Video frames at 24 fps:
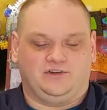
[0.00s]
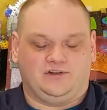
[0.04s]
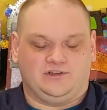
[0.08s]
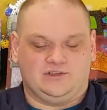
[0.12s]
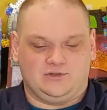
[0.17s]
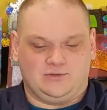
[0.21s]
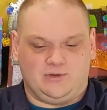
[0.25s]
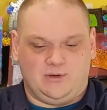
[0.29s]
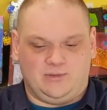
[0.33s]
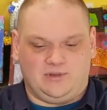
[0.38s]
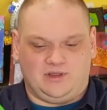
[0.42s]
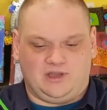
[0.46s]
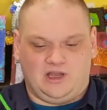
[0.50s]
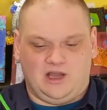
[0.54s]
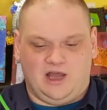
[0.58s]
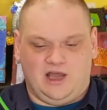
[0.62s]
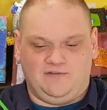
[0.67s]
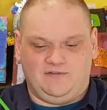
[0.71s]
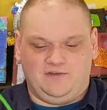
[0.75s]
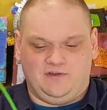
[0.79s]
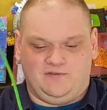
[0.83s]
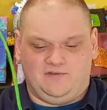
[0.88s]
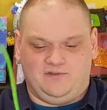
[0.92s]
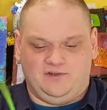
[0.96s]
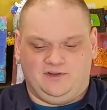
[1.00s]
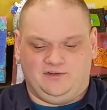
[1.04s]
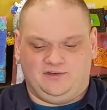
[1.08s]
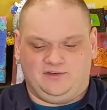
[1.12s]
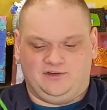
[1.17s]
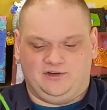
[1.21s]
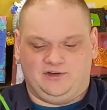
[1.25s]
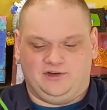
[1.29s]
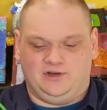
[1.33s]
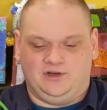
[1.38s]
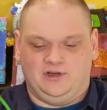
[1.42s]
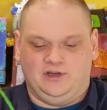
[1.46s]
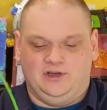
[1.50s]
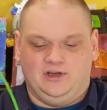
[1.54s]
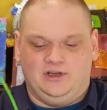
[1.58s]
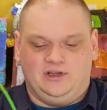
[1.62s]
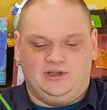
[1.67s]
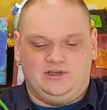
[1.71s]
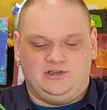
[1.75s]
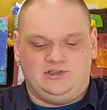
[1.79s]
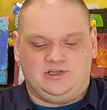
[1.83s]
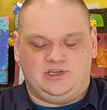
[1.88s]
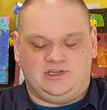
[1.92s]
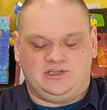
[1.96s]
Because remember, the coffee filter,
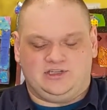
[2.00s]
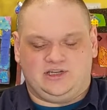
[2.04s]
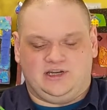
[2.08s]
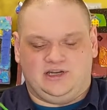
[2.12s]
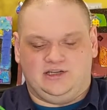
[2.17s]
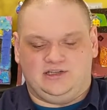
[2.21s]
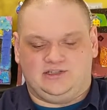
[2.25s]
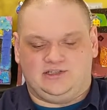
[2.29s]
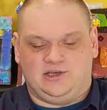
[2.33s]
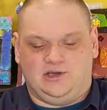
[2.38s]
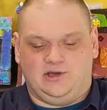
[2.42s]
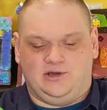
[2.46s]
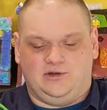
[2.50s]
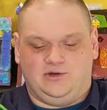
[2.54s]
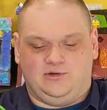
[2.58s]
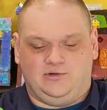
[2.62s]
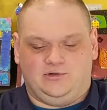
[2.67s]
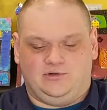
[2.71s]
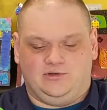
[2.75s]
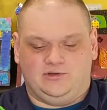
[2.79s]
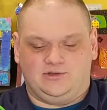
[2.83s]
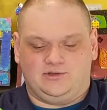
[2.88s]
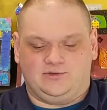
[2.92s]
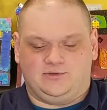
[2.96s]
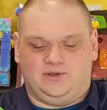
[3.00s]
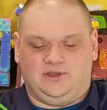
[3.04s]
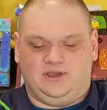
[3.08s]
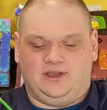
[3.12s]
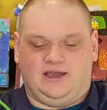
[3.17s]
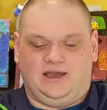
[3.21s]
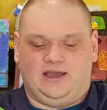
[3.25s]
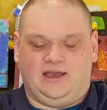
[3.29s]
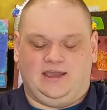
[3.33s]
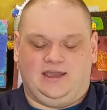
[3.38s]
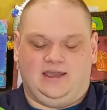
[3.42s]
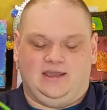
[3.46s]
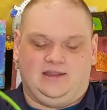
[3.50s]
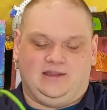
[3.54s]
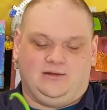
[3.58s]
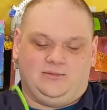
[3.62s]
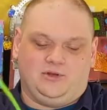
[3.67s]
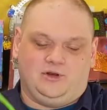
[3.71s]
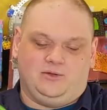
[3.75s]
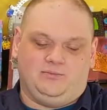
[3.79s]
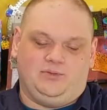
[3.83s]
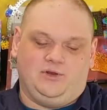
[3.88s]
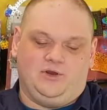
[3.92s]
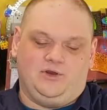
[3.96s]
just on its own, goes really high. And I'm
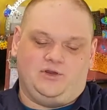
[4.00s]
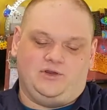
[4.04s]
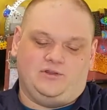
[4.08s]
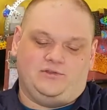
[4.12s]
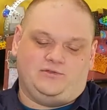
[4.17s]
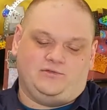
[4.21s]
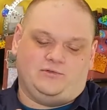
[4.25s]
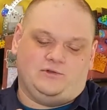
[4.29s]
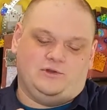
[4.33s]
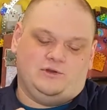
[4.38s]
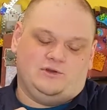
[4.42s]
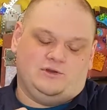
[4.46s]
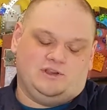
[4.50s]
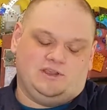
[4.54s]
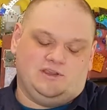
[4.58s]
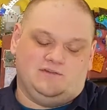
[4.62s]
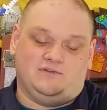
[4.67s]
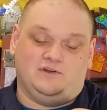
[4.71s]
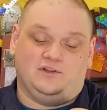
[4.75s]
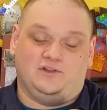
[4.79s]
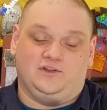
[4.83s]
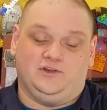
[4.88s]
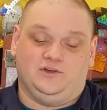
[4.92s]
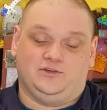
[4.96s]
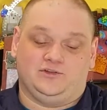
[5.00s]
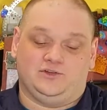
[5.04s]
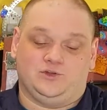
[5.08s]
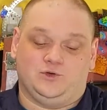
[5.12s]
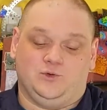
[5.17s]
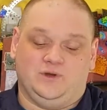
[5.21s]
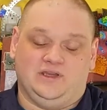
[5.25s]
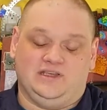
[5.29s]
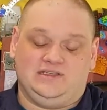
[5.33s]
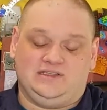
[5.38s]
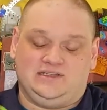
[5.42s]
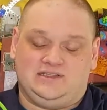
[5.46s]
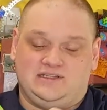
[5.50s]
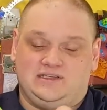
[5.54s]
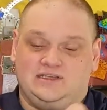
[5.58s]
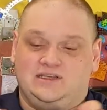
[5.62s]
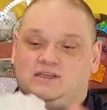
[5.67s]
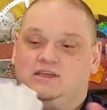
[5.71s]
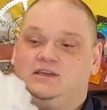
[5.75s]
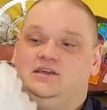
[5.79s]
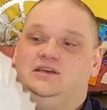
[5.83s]
going to poke it through and give it a little twist